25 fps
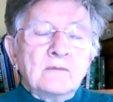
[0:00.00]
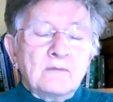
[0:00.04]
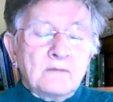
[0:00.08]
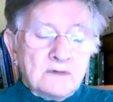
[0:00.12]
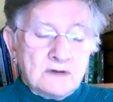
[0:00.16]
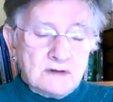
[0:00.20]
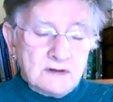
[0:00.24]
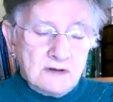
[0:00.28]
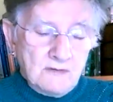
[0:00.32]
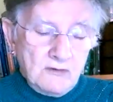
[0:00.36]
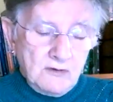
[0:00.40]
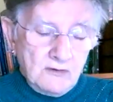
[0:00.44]

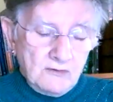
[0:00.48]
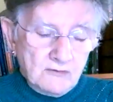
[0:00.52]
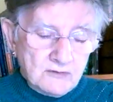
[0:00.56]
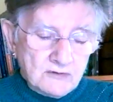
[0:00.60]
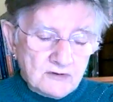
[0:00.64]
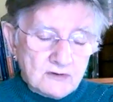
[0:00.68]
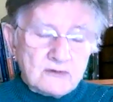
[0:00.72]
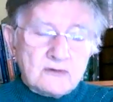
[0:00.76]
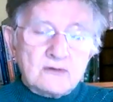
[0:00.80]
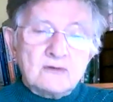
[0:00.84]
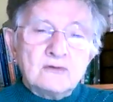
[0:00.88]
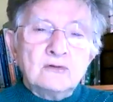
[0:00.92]
So it was
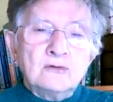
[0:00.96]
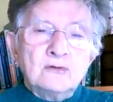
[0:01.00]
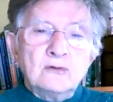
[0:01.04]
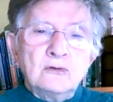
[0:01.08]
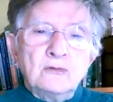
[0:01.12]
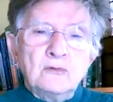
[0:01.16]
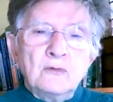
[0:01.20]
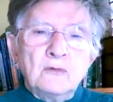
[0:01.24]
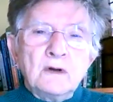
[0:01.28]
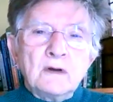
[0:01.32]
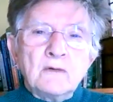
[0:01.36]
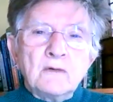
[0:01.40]
a
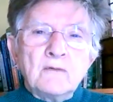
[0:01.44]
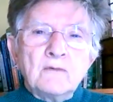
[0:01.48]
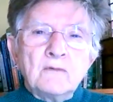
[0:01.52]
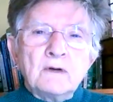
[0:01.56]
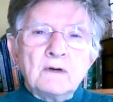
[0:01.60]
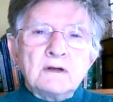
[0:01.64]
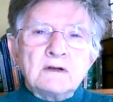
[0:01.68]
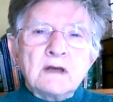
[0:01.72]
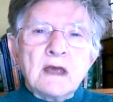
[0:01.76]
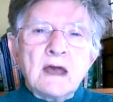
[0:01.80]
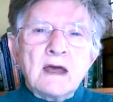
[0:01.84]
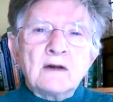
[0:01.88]
school
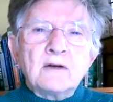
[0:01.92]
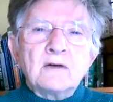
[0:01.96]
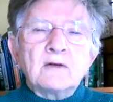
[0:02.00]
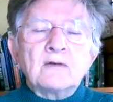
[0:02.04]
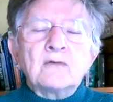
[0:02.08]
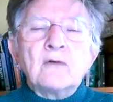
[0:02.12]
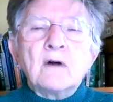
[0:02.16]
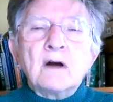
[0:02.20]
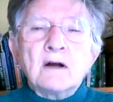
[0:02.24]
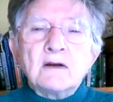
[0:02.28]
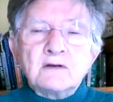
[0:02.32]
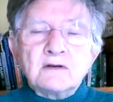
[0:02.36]
which had
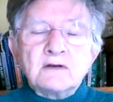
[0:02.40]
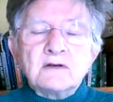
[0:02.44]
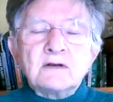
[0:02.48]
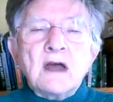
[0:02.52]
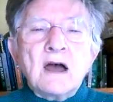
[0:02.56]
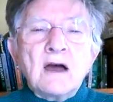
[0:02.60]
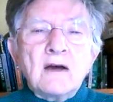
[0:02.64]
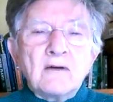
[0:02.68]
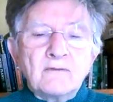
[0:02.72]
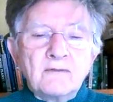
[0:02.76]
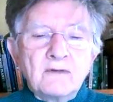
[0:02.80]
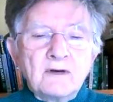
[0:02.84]
quite a
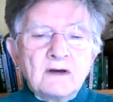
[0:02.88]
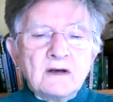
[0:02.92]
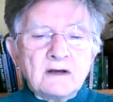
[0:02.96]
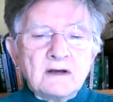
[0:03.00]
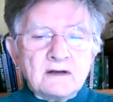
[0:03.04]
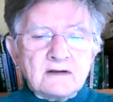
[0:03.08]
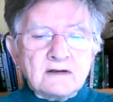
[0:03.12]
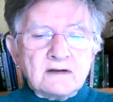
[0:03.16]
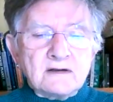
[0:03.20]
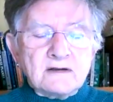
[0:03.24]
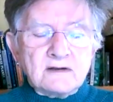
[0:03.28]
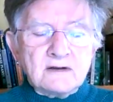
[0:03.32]

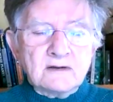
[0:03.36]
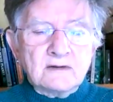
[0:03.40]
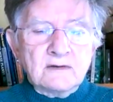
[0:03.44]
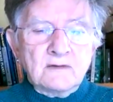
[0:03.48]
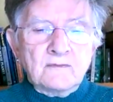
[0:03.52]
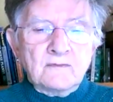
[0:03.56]
diverse